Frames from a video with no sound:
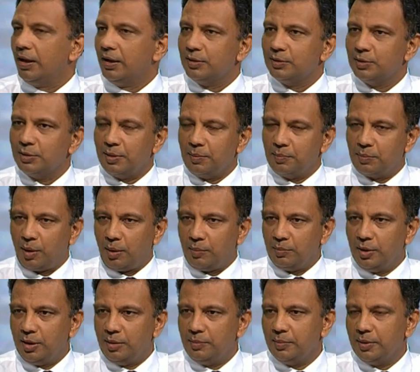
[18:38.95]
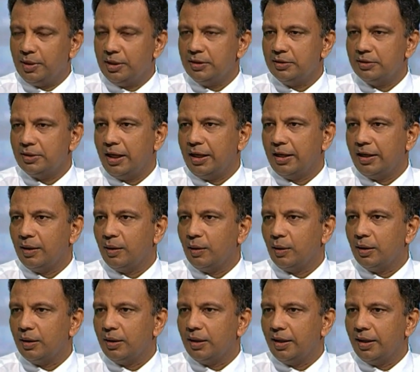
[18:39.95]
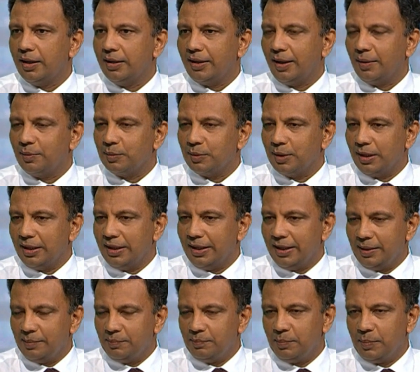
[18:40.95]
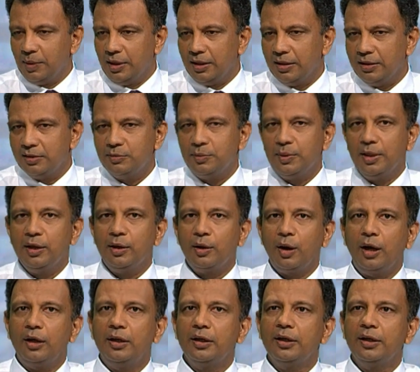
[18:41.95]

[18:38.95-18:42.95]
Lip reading: So the problem is, like, now deep burns will not